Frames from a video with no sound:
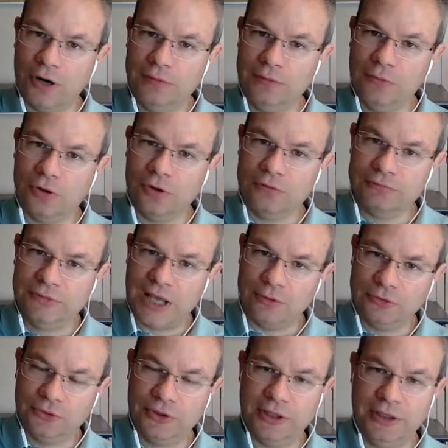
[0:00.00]
and more
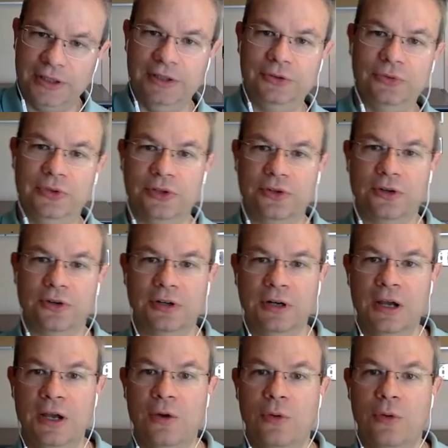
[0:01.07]
down to the core,